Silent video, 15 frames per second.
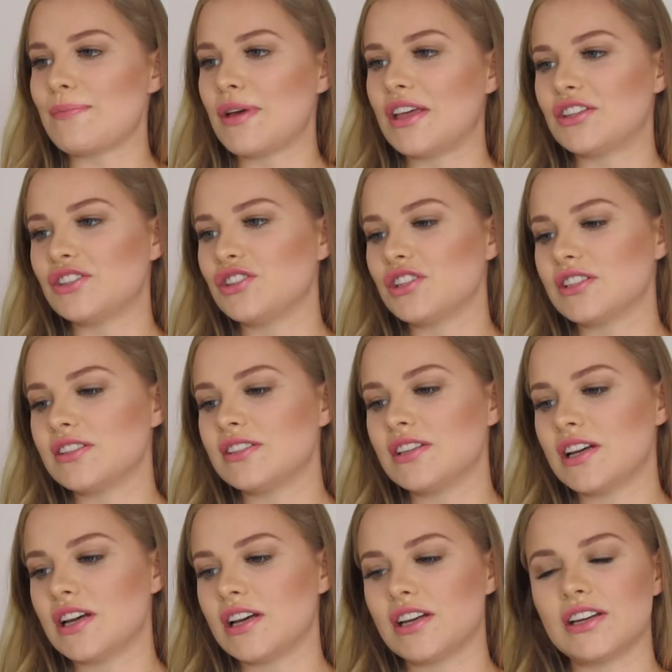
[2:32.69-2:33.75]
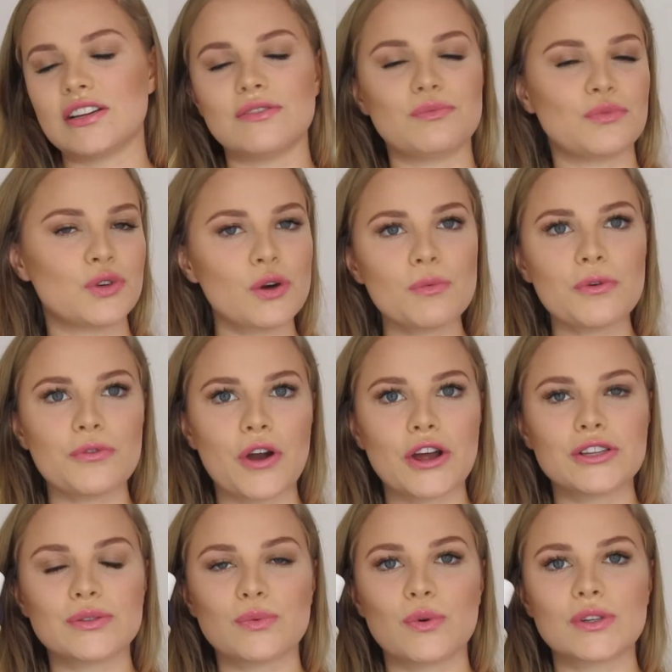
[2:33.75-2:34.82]
It's just a normal
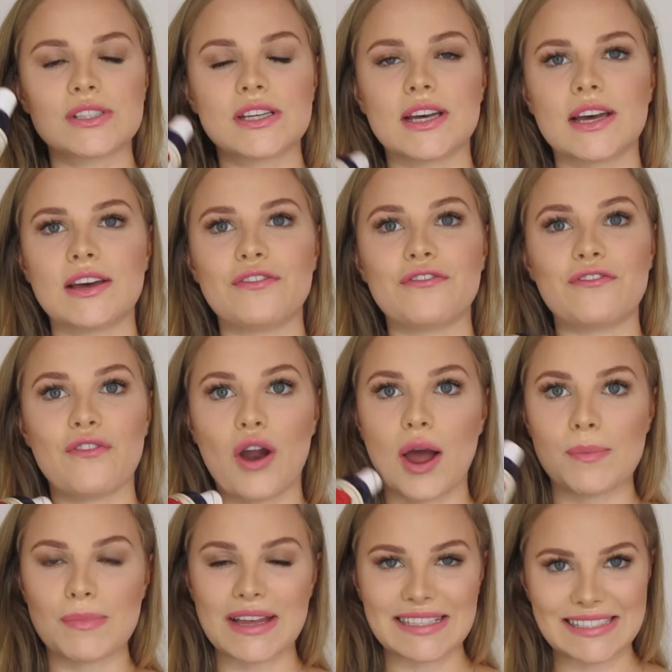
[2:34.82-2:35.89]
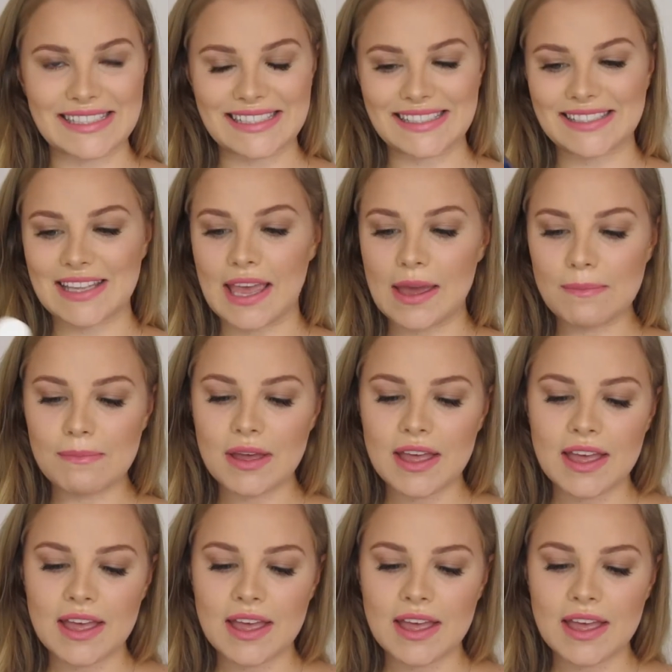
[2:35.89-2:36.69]
rose water from Dis-Chem.